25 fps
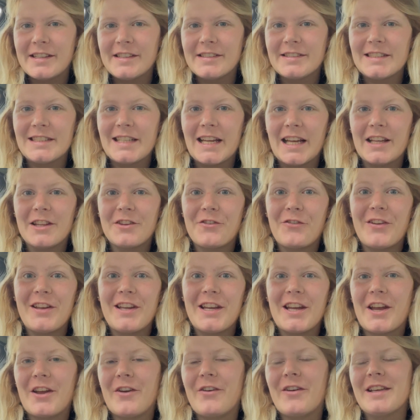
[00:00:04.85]
Today's
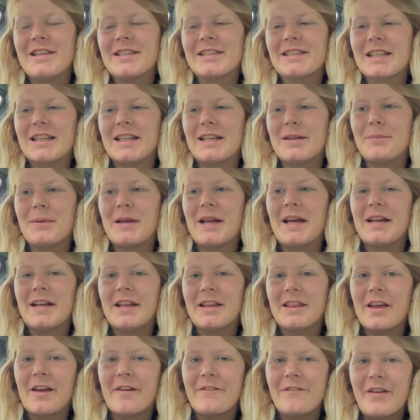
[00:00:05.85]
video is going to be
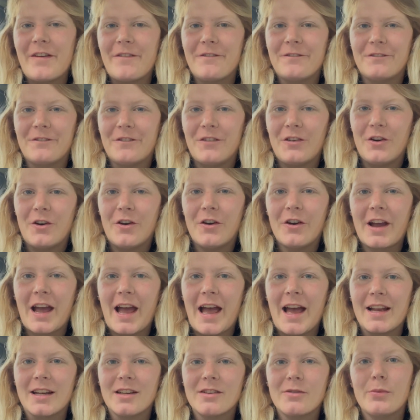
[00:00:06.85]
another event vlog
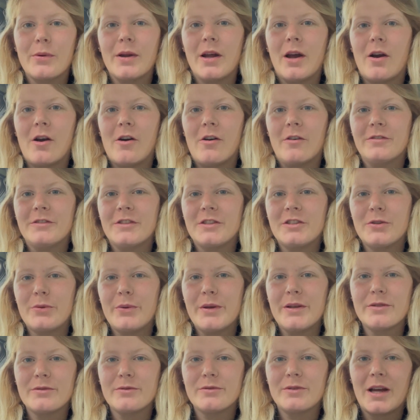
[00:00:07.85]
and we are off to
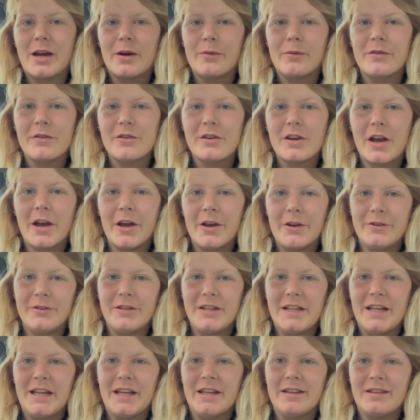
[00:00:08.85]
Tweseldown with
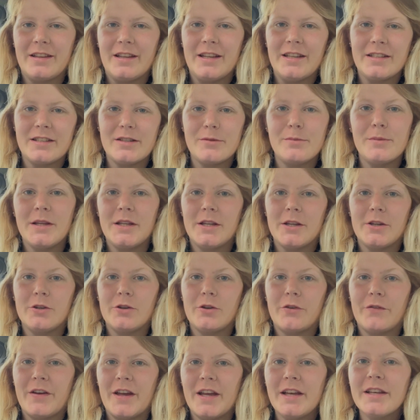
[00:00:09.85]
Cody in the intermediate
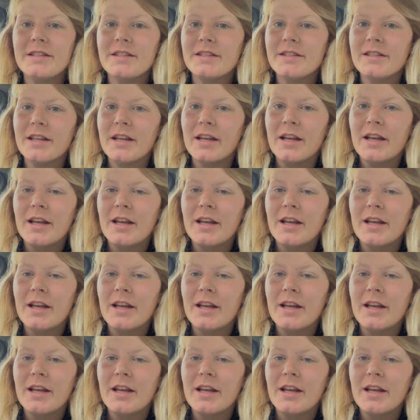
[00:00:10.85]
novice.